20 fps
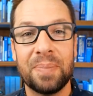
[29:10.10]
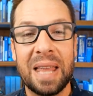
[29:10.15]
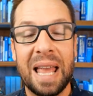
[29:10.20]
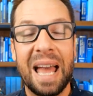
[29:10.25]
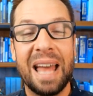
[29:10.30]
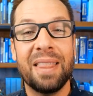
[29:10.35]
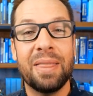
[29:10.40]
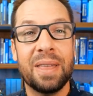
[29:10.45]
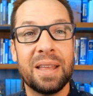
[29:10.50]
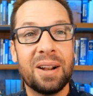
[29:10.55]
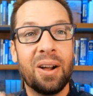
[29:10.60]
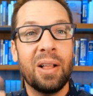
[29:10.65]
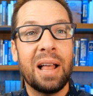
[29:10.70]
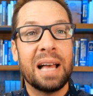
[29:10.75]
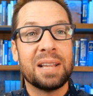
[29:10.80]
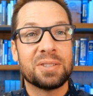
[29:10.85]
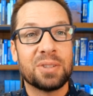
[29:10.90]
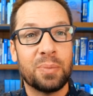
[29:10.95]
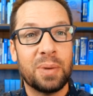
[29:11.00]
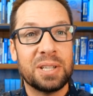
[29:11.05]
and then I'll
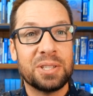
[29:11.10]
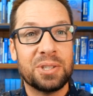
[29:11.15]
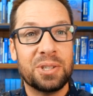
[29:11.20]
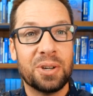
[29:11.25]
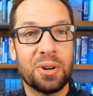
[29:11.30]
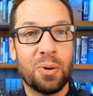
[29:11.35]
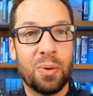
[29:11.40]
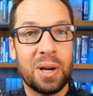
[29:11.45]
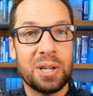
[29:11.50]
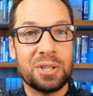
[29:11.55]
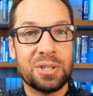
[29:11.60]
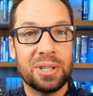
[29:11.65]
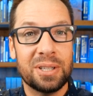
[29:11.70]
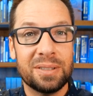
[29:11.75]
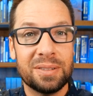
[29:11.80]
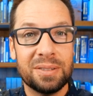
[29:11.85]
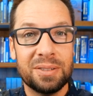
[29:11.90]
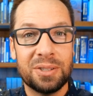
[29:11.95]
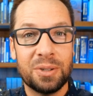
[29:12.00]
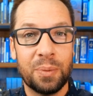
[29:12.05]
ask the rest of your
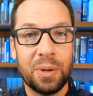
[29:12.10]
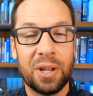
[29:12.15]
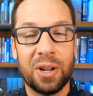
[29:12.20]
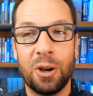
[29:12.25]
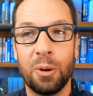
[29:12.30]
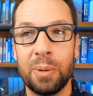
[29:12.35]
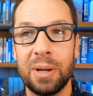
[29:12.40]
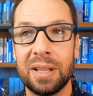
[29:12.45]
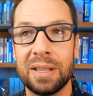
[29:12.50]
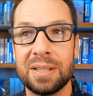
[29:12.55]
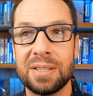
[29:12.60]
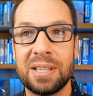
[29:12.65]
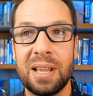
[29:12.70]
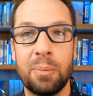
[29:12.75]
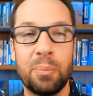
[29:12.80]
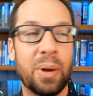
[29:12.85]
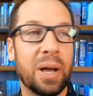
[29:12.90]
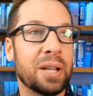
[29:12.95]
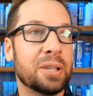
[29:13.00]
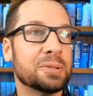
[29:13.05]
question so we can all be on the same
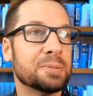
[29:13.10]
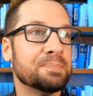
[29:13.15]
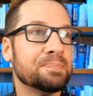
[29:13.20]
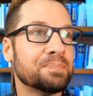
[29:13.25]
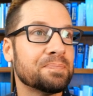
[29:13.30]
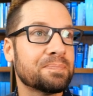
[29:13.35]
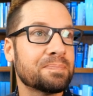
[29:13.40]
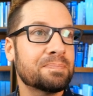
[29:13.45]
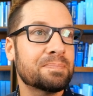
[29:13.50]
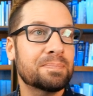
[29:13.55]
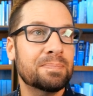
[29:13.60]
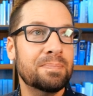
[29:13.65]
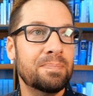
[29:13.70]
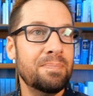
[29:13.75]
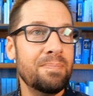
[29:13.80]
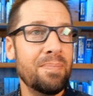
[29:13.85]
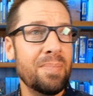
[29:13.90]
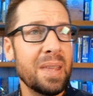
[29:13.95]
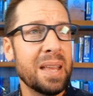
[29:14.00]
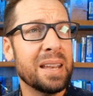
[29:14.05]
page.
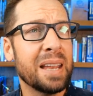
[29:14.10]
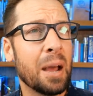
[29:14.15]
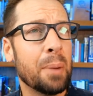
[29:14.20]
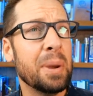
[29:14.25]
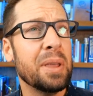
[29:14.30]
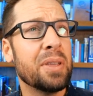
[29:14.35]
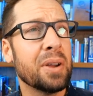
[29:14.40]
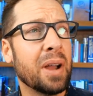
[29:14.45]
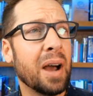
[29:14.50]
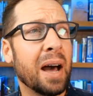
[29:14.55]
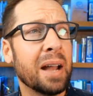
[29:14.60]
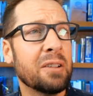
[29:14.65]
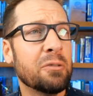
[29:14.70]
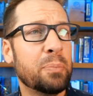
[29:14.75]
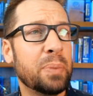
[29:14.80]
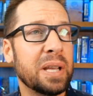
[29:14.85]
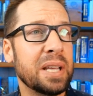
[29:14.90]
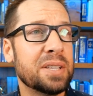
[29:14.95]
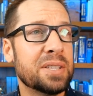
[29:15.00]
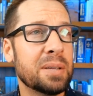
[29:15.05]
Now may the God of
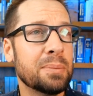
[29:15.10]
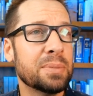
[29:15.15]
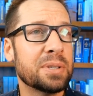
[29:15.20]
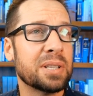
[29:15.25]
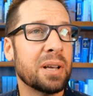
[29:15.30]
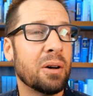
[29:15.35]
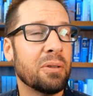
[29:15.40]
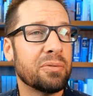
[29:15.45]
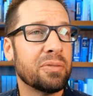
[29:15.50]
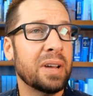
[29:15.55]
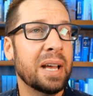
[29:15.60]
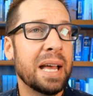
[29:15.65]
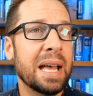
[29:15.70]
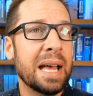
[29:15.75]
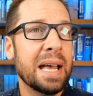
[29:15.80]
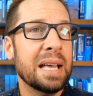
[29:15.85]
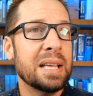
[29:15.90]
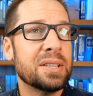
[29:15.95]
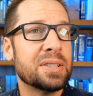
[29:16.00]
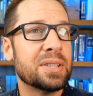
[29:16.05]
peace himself
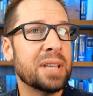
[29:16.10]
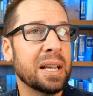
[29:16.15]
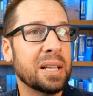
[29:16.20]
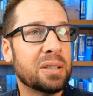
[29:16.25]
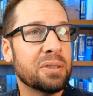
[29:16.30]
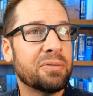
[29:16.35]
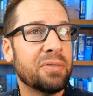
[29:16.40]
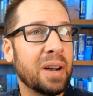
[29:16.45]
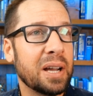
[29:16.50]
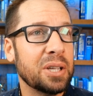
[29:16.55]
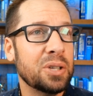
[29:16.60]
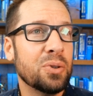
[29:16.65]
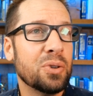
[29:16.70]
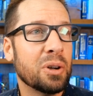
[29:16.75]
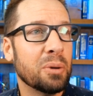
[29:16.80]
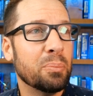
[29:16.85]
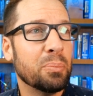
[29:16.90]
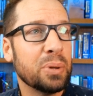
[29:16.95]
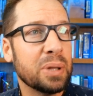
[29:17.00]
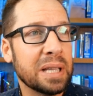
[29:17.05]
sanctify you
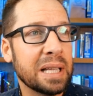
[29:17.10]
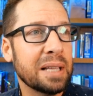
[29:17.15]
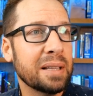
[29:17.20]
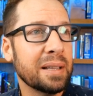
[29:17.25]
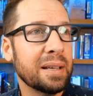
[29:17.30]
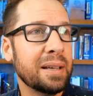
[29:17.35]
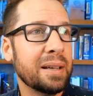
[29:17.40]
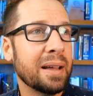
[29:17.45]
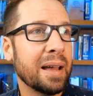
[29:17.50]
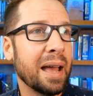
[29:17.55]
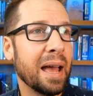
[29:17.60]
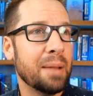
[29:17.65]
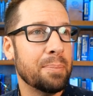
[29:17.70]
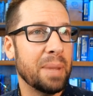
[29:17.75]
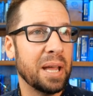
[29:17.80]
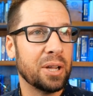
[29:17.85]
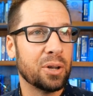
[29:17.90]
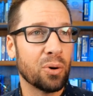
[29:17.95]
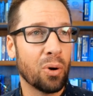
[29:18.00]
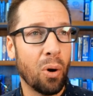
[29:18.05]
completely, and
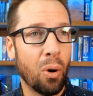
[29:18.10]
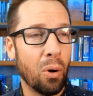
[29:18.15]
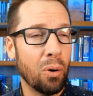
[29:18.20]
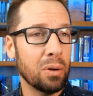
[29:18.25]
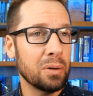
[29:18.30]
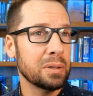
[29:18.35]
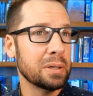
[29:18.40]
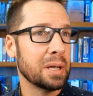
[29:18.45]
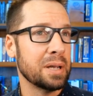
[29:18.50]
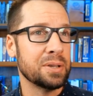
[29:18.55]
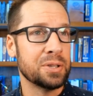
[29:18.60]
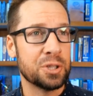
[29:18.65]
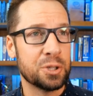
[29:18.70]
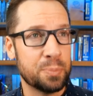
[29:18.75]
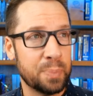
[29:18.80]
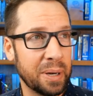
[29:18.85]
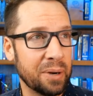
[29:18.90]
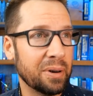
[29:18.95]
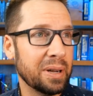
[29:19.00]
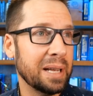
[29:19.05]
make your whole
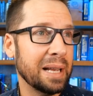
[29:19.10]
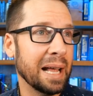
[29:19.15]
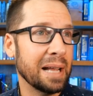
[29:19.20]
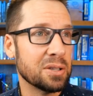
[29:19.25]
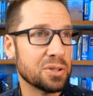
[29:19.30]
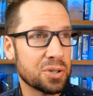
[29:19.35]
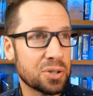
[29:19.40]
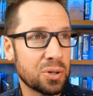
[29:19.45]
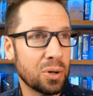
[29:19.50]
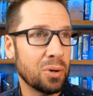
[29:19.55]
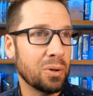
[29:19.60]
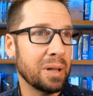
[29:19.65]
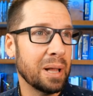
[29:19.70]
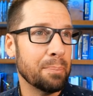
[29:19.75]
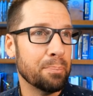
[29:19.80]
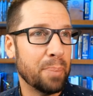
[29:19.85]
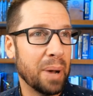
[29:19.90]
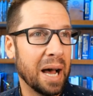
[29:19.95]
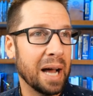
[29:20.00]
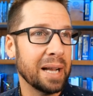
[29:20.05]
spirit and soul
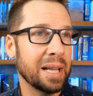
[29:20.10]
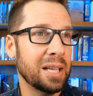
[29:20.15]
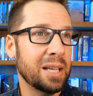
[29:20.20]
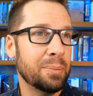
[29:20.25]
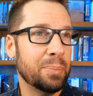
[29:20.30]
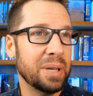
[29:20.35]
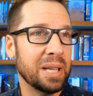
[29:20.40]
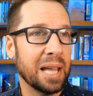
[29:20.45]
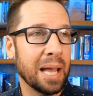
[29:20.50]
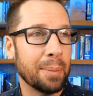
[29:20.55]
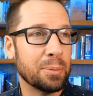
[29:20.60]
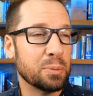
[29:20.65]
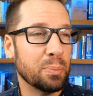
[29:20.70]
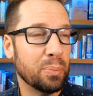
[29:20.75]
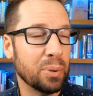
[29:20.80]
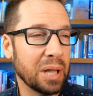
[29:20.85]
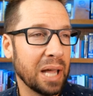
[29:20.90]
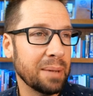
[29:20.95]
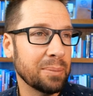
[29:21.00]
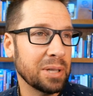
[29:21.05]
and body be kept
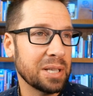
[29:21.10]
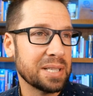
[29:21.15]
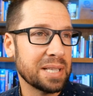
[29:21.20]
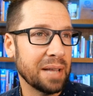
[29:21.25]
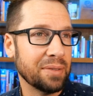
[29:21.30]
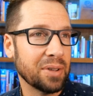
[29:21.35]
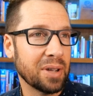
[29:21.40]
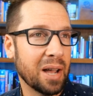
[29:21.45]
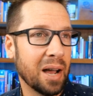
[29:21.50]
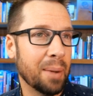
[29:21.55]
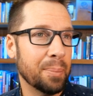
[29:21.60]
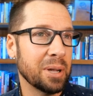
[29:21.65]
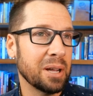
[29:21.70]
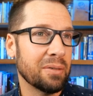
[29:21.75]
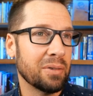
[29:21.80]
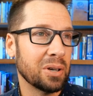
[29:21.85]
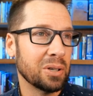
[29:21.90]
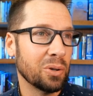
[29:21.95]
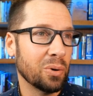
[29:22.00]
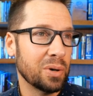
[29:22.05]
blameless at the coming of
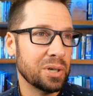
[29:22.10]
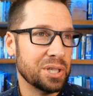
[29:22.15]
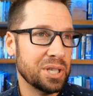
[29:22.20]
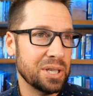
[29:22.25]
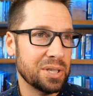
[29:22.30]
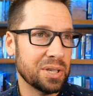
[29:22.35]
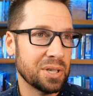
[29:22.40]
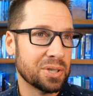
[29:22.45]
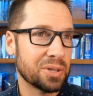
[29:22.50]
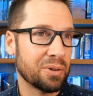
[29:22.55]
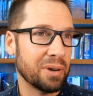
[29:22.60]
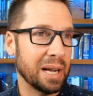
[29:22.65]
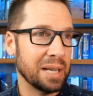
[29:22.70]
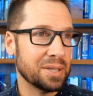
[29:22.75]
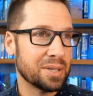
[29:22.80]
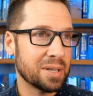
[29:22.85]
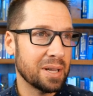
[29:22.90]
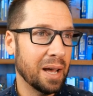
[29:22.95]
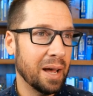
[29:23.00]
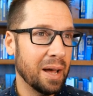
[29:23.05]
our Lord Jesus Christ.